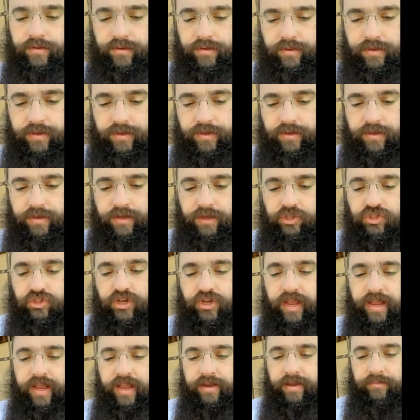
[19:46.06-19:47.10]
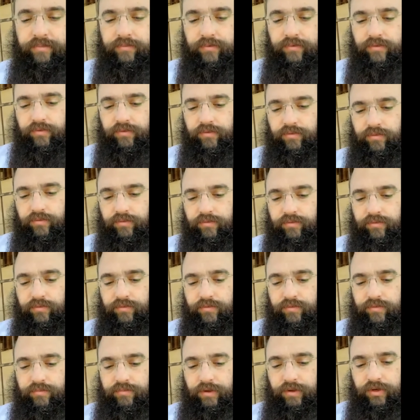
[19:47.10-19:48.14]
ashamed.
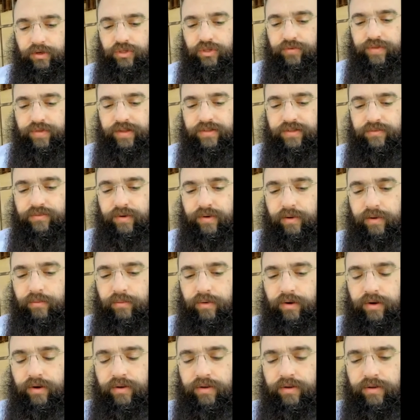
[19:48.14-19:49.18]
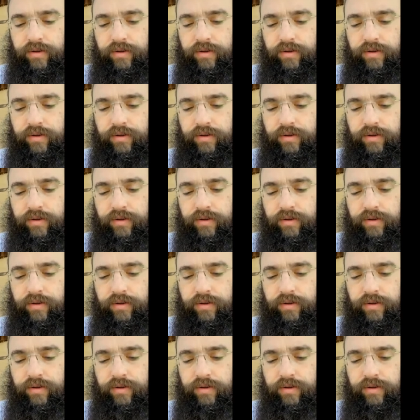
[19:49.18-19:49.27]
Not sure if that's the right word.